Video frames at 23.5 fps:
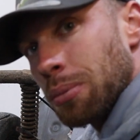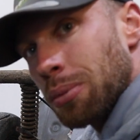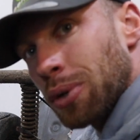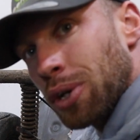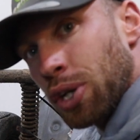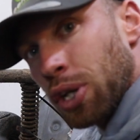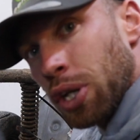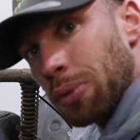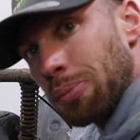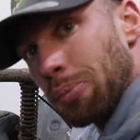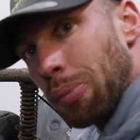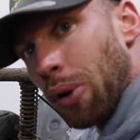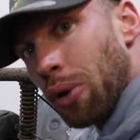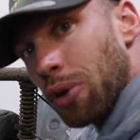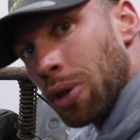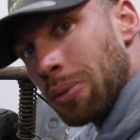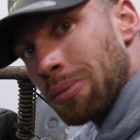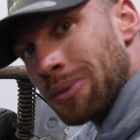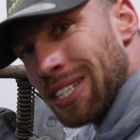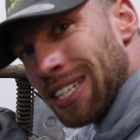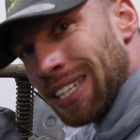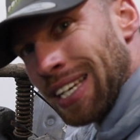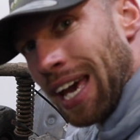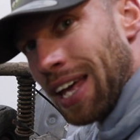and we're going to put
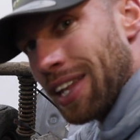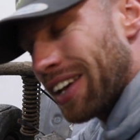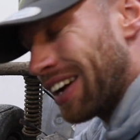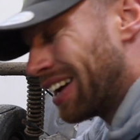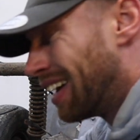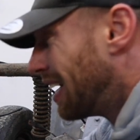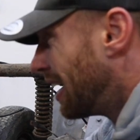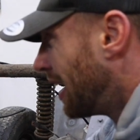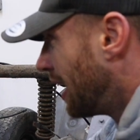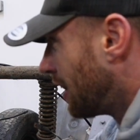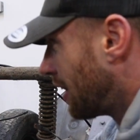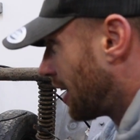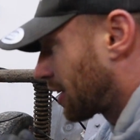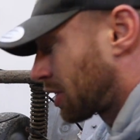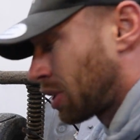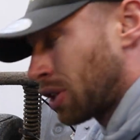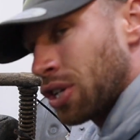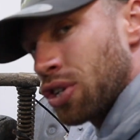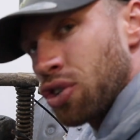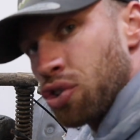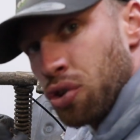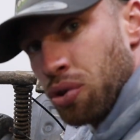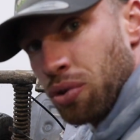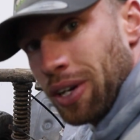them together. That's
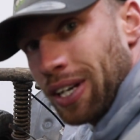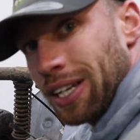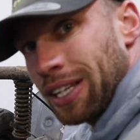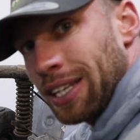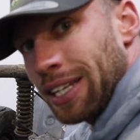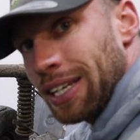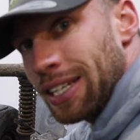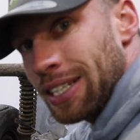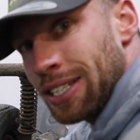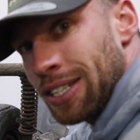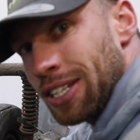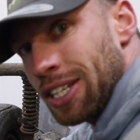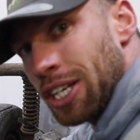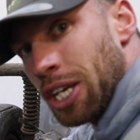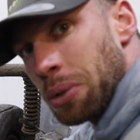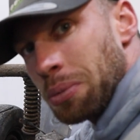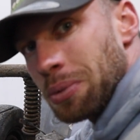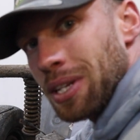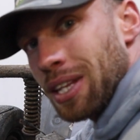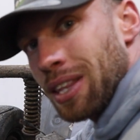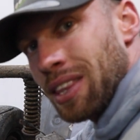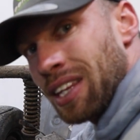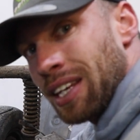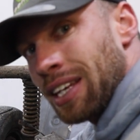going to trick the ECU
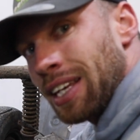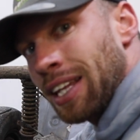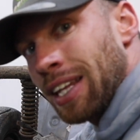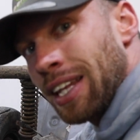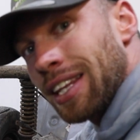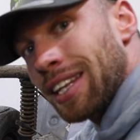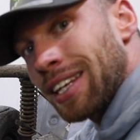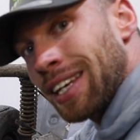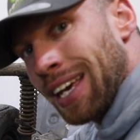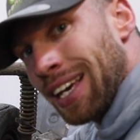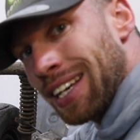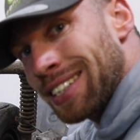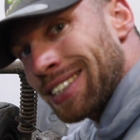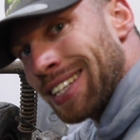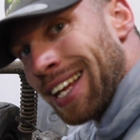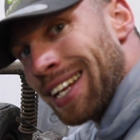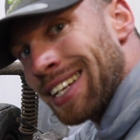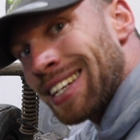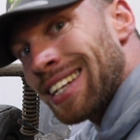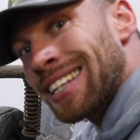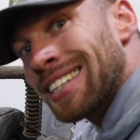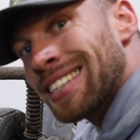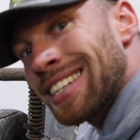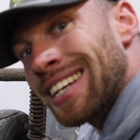into thinking that the
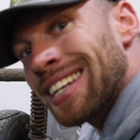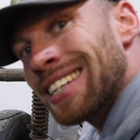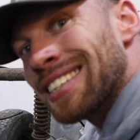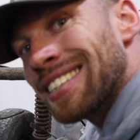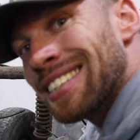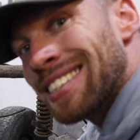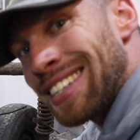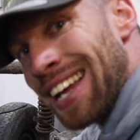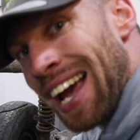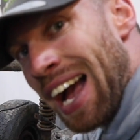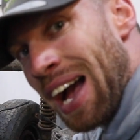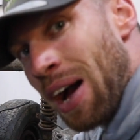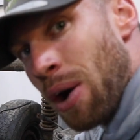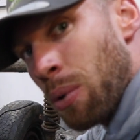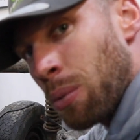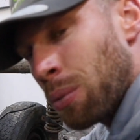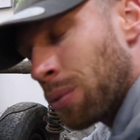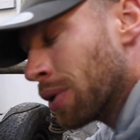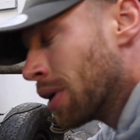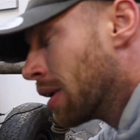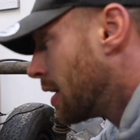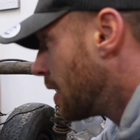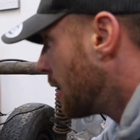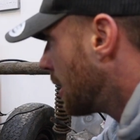kickstand is
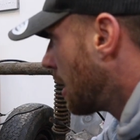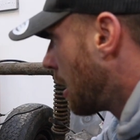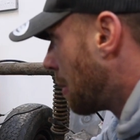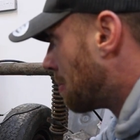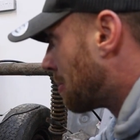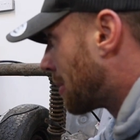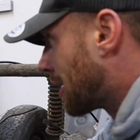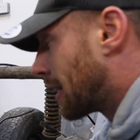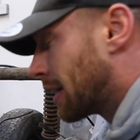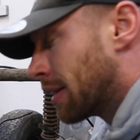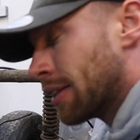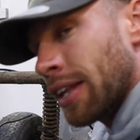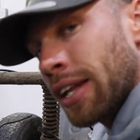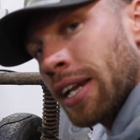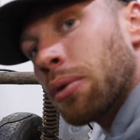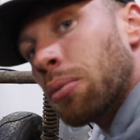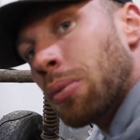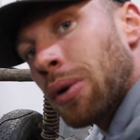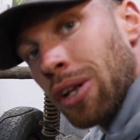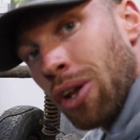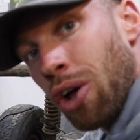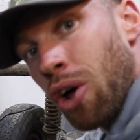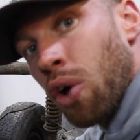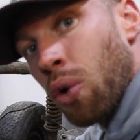down, meaning that it
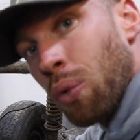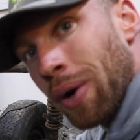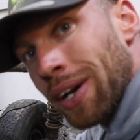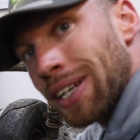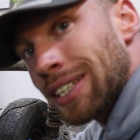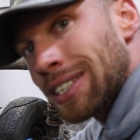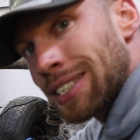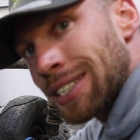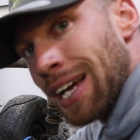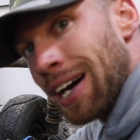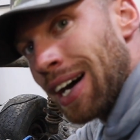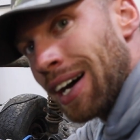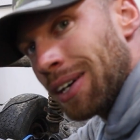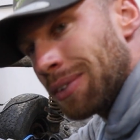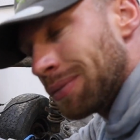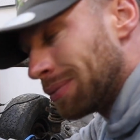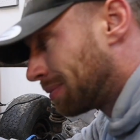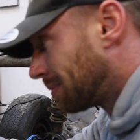will always start.